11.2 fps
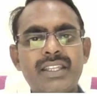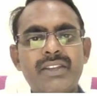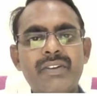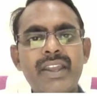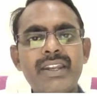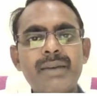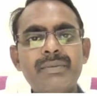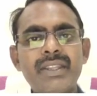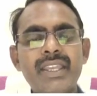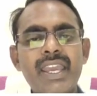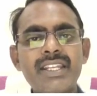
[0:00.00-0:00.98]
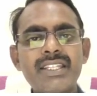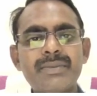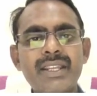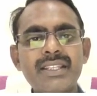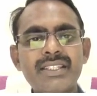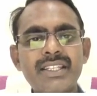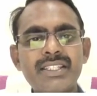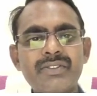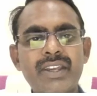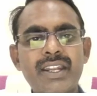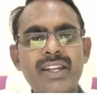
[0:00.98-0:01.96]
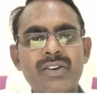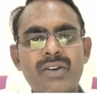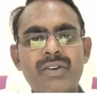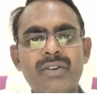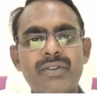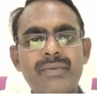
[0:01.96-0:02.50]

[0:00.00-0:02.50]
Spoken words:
The weight of the 8 springs is very low.